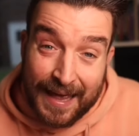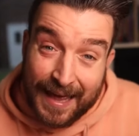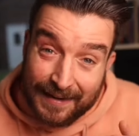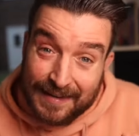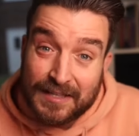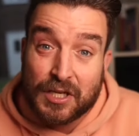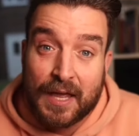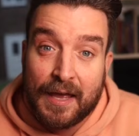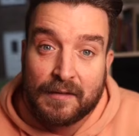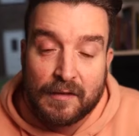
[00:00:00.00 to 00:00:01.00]
And as
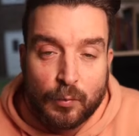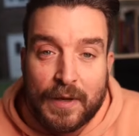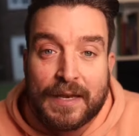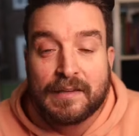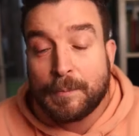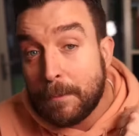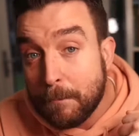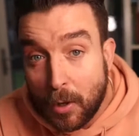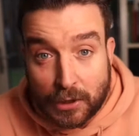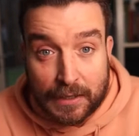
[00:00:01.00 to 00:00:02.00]
educators, we need to be
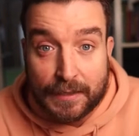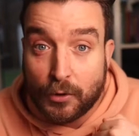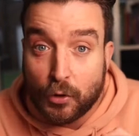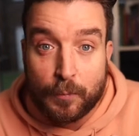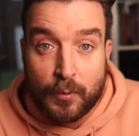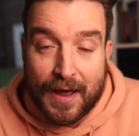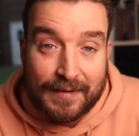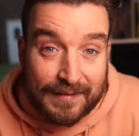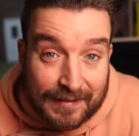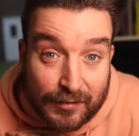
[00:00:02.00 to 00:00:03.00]
modeling good
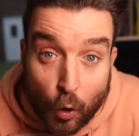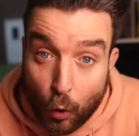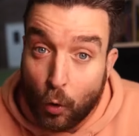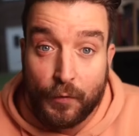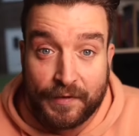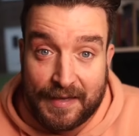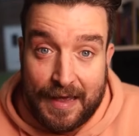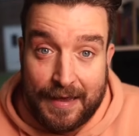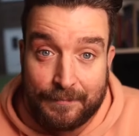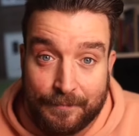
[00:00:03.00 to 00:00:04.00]
practice all the
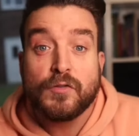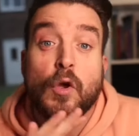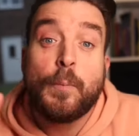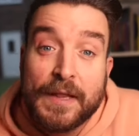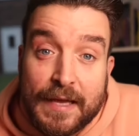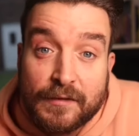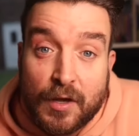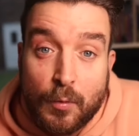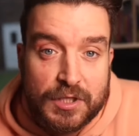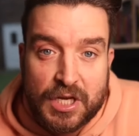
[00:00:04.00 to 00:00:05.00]
time. So please
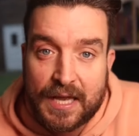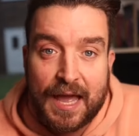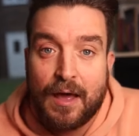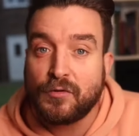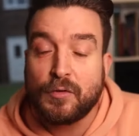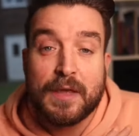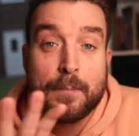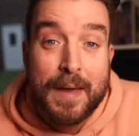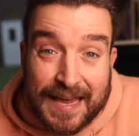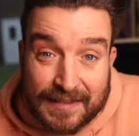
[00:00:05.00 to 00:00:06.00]
go and check out some of the
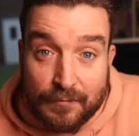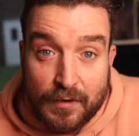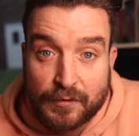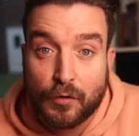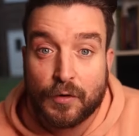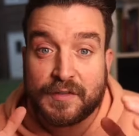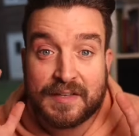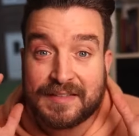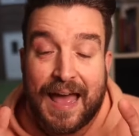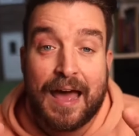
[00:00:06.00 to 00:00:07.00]
amazing
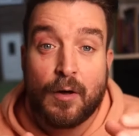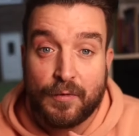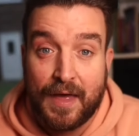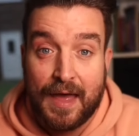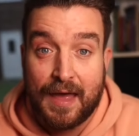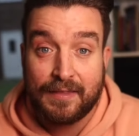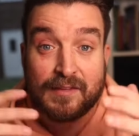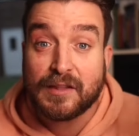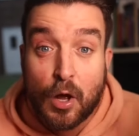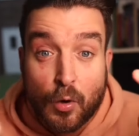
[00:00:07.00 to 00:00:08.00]
resources out there. There's
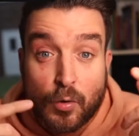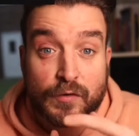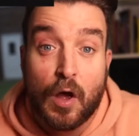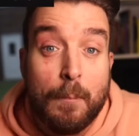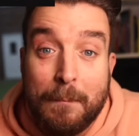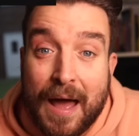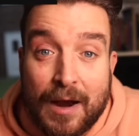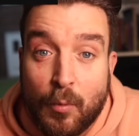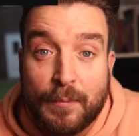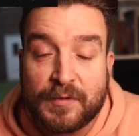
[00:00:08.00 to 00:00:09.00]
loads on my
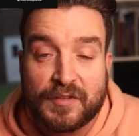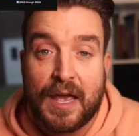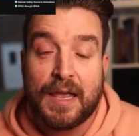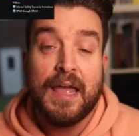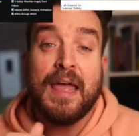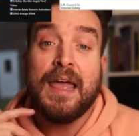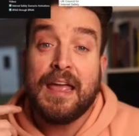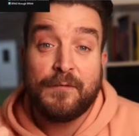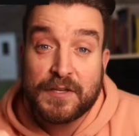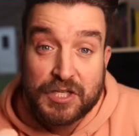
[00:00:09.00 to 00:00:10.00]
website.
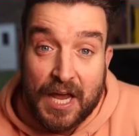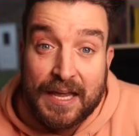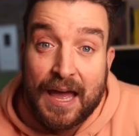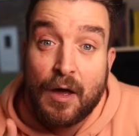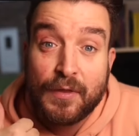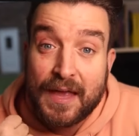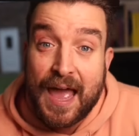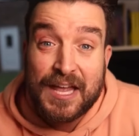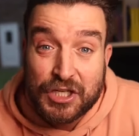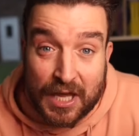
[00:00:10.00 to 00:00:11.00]
If you check out the
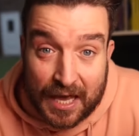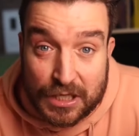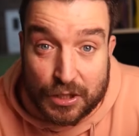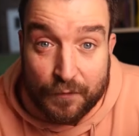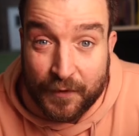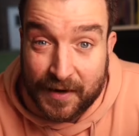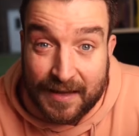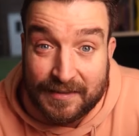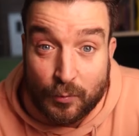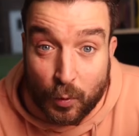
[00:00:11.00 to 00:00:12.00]
Education for
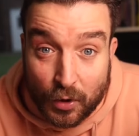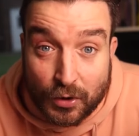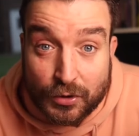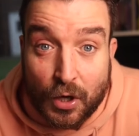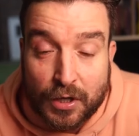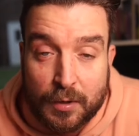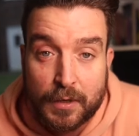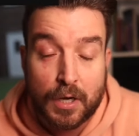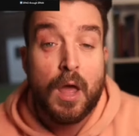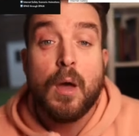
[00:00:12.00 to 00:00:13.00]
Connected World
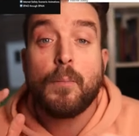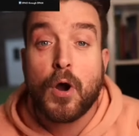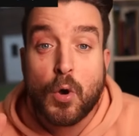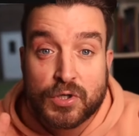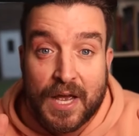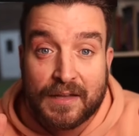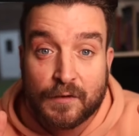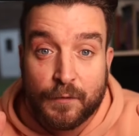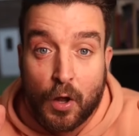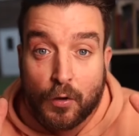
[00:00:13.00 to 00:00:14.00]
document,
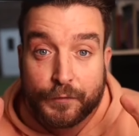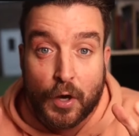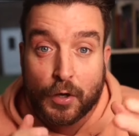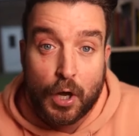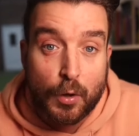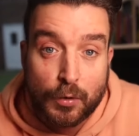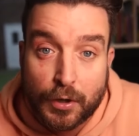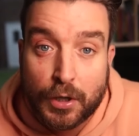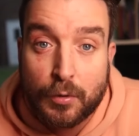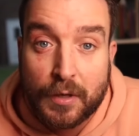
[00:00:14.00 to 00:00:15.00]

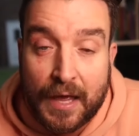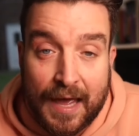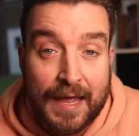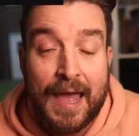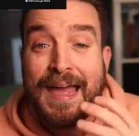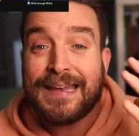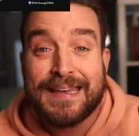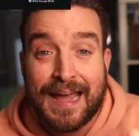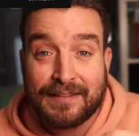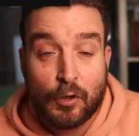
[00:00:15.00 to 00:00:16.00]
projectevolve.co.uk,
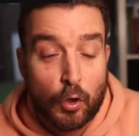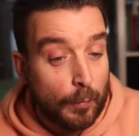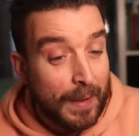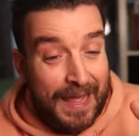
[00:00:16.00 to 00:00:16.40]
Natter Hub,